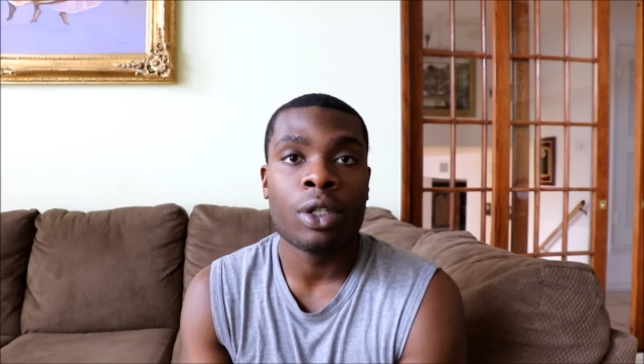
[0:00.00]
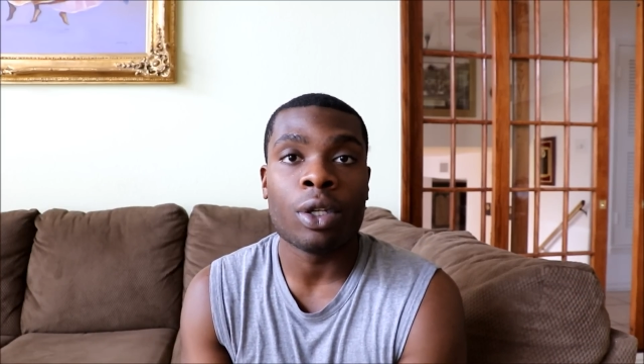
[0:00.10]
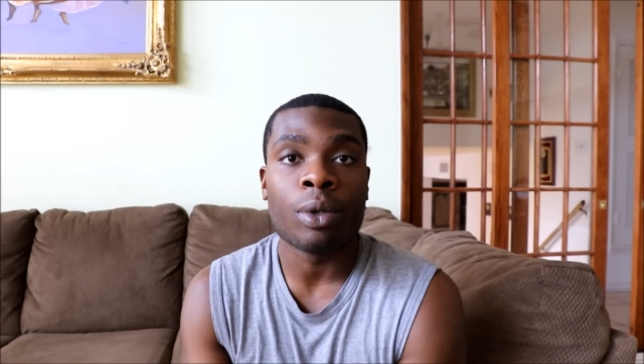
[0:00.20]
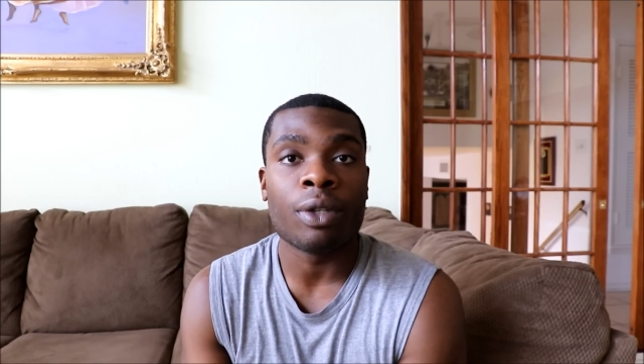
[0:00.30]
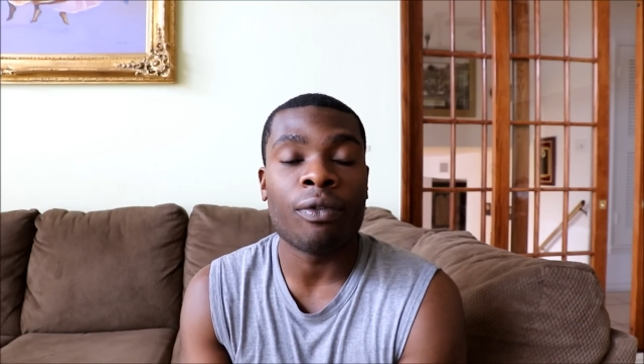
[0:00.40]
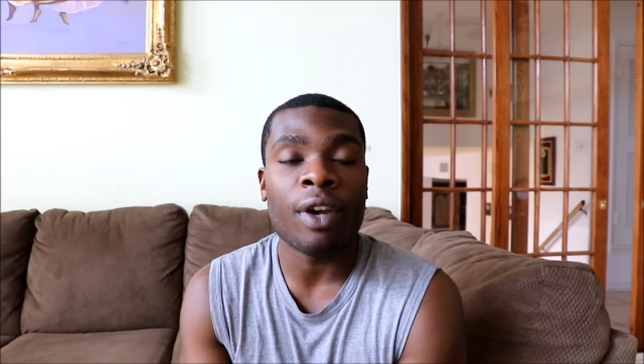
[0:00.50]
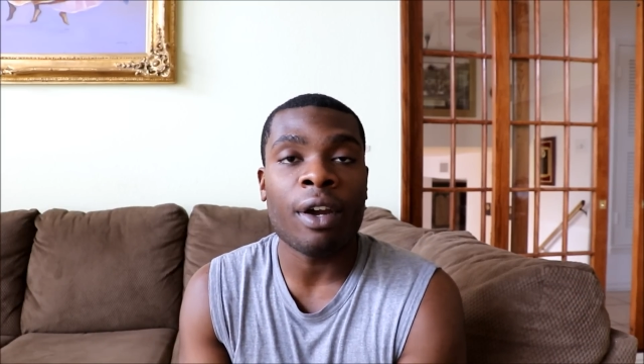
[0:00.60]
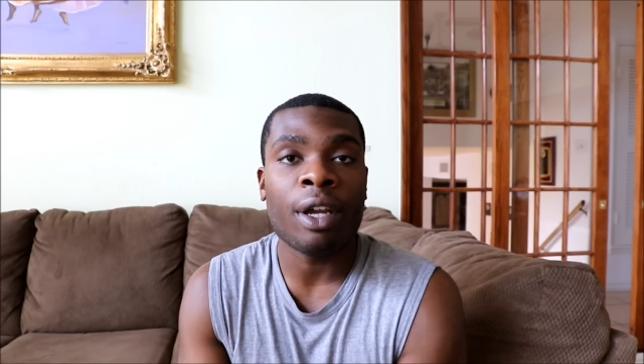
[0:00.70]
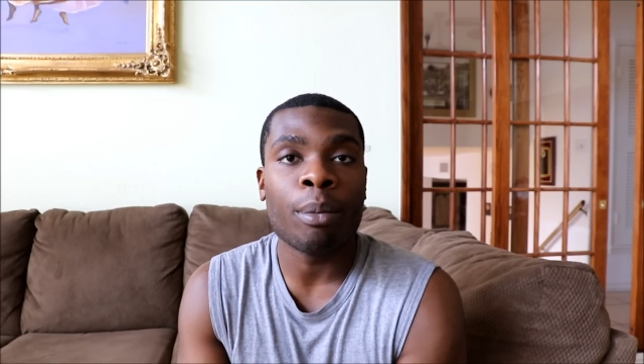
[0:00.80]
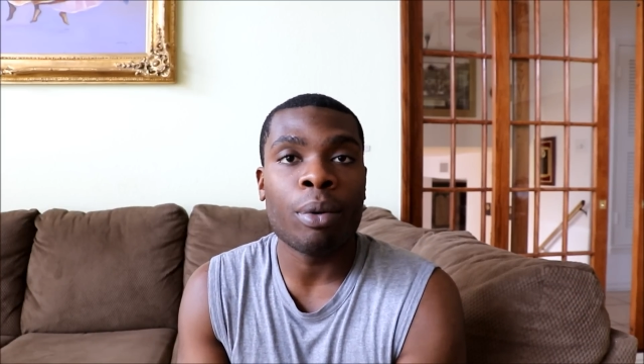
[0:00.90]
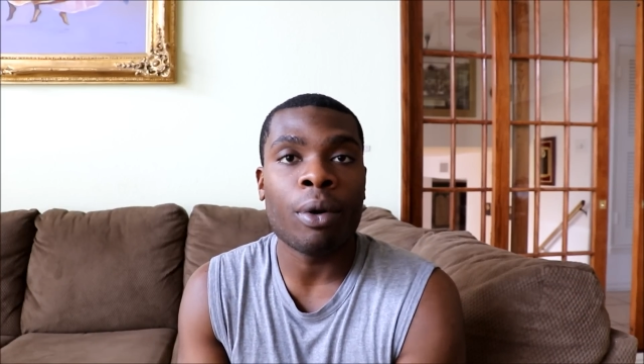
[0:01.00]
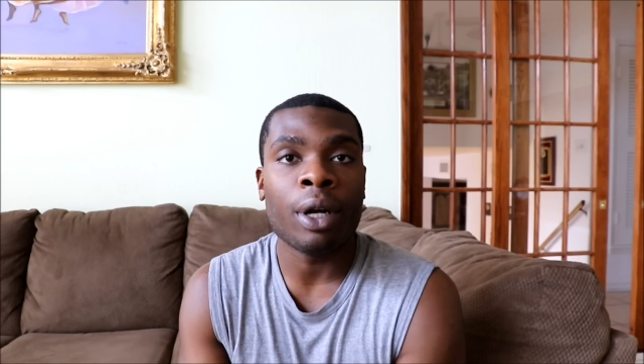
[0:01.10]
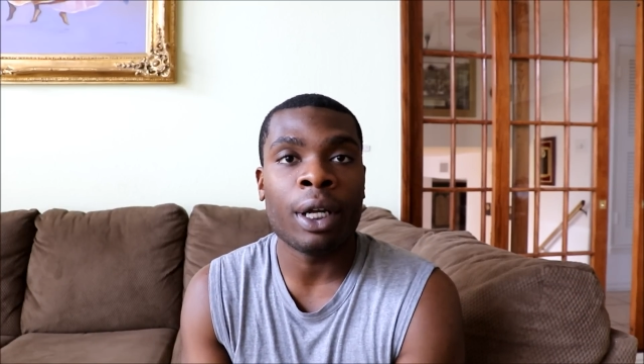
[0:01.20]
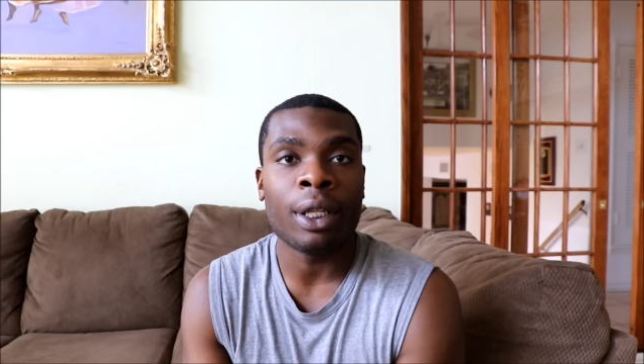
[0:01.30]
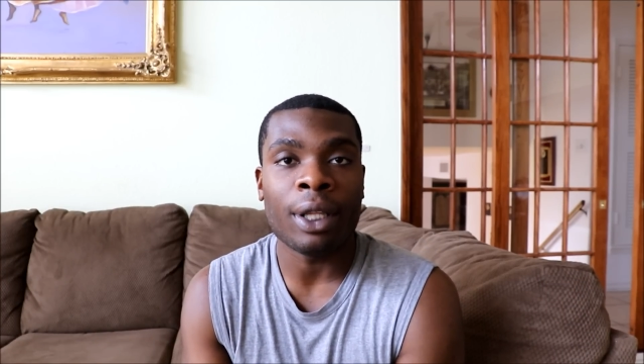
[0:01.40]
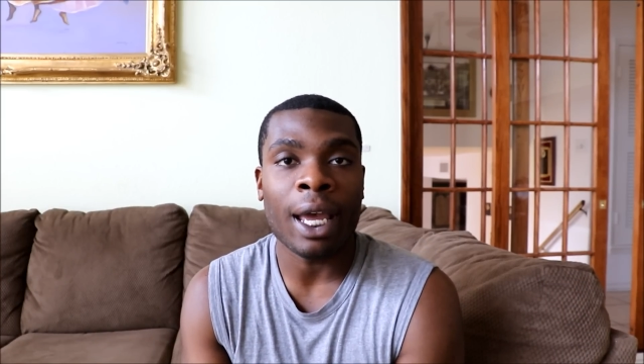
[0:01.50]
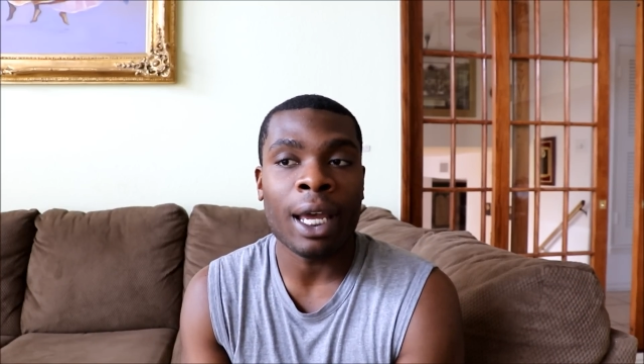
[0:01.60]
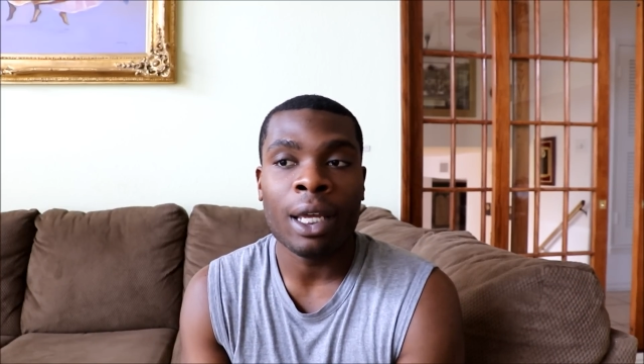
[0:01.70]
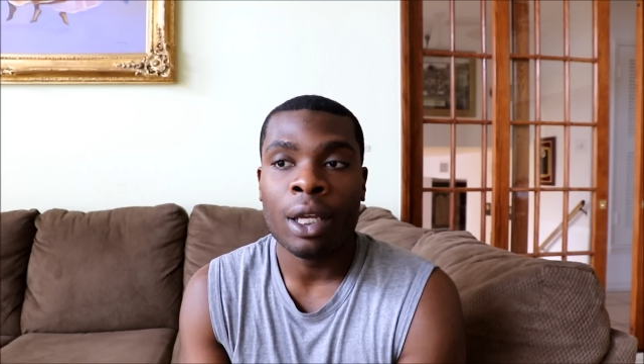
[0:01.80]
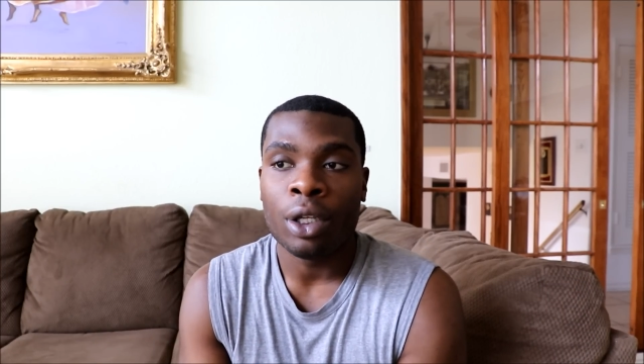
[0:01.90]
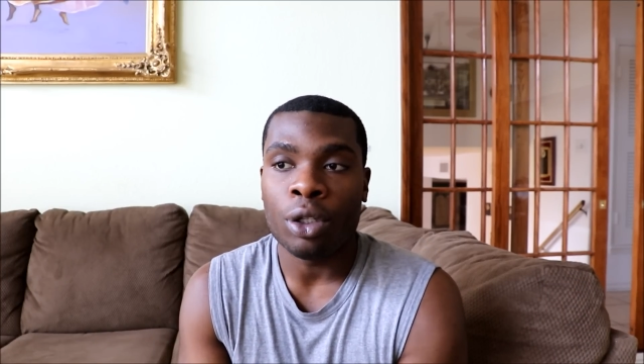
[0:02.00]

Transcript: So it's very important that